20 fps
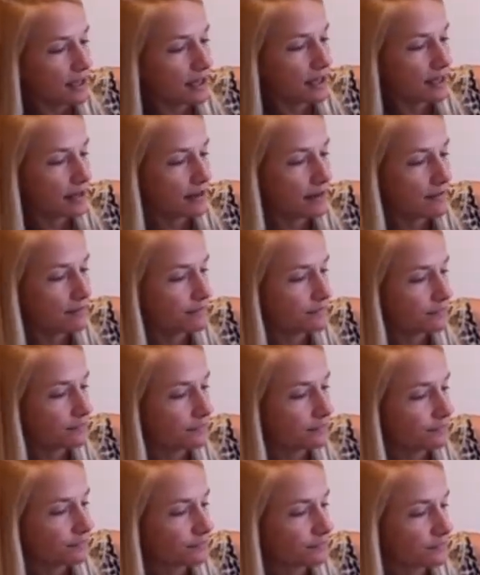um,
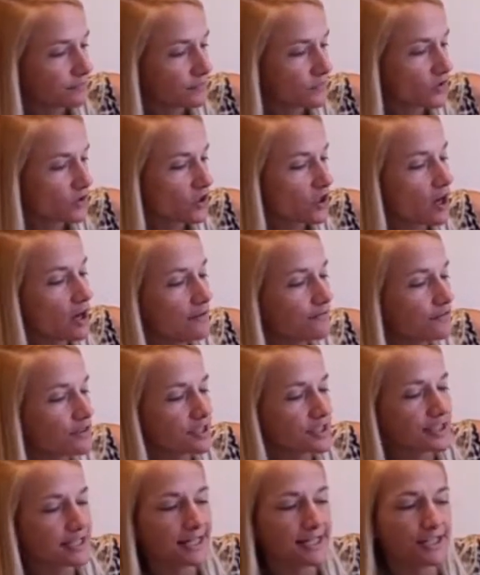
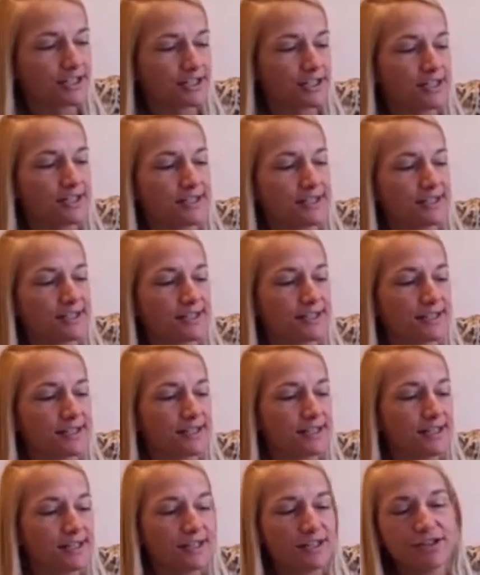
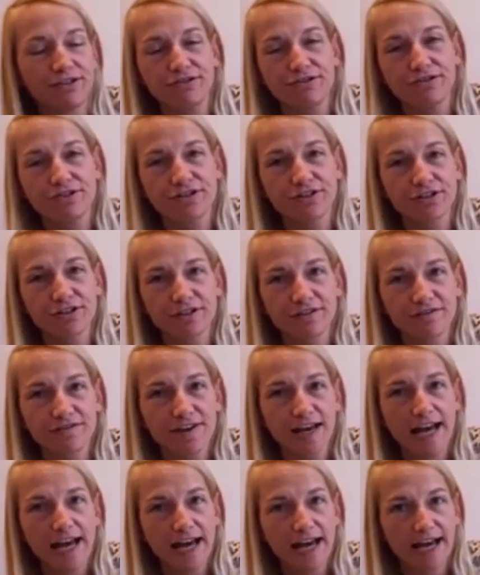conversations you should have
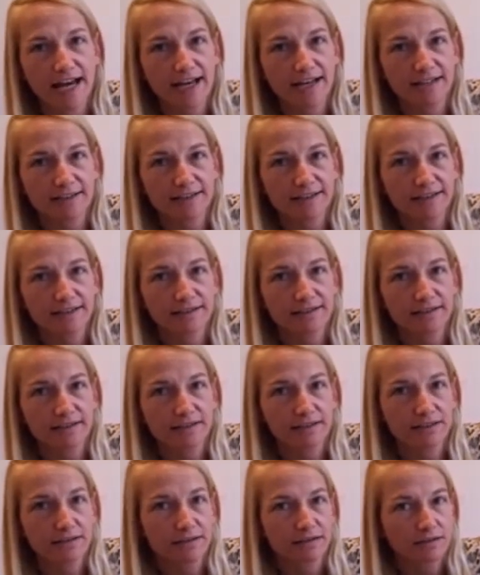had
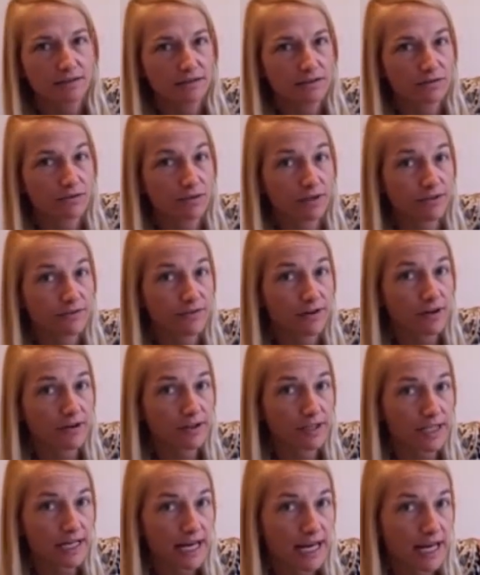or you've
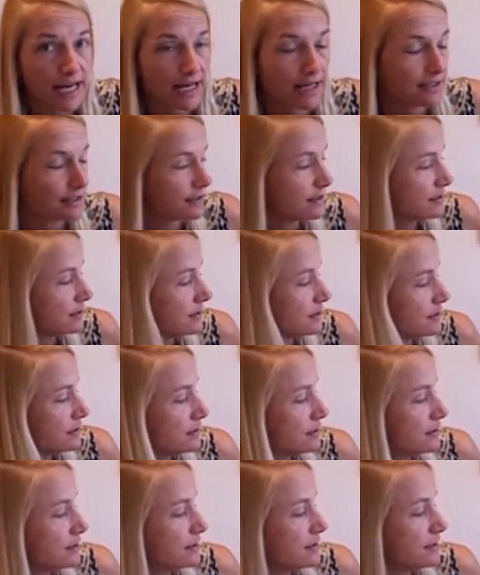already had.
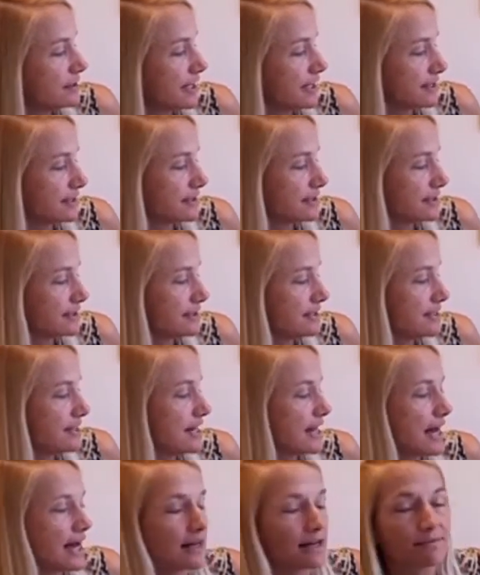That's
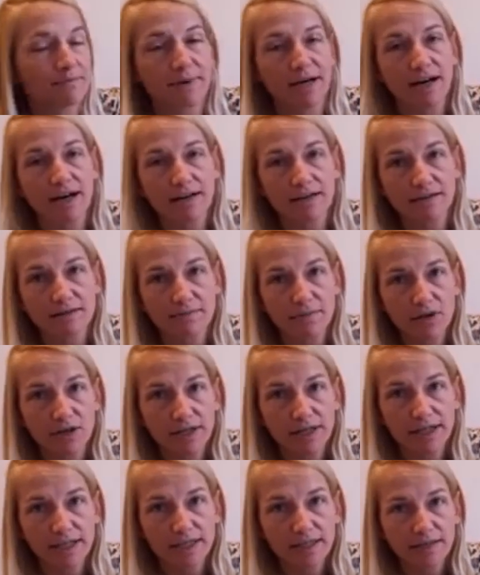not a box
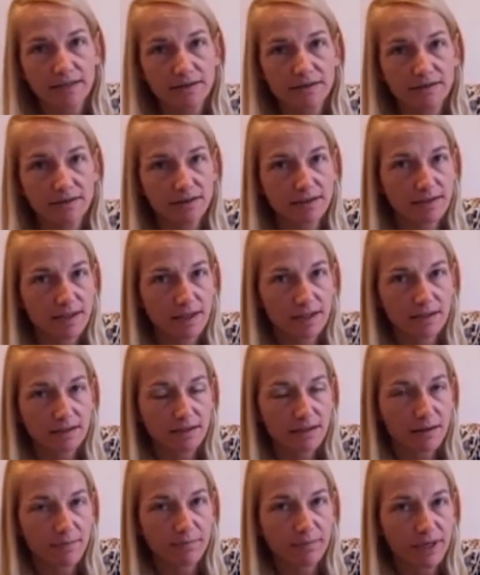monkey. It's not
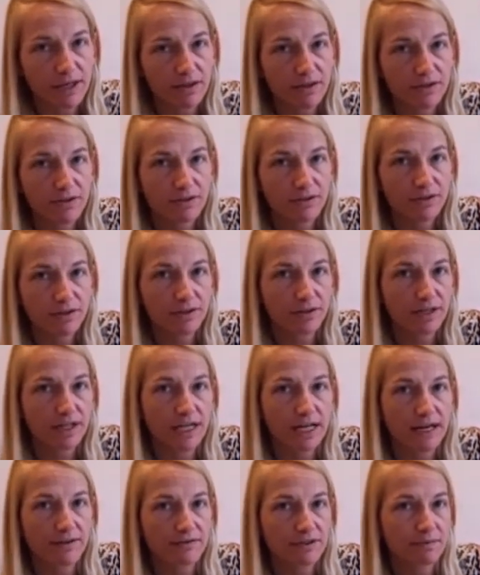a bill you're going
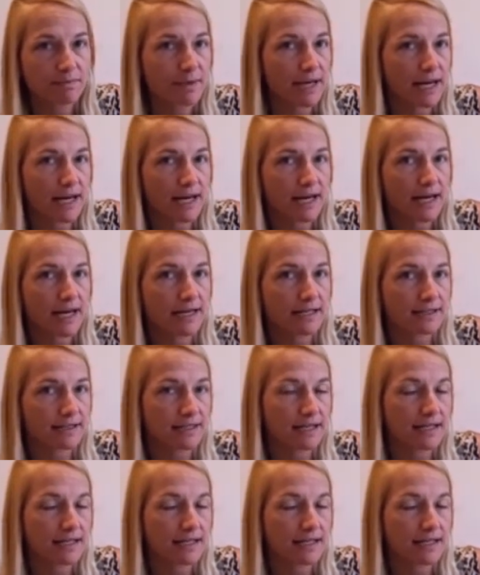to have to pay. It's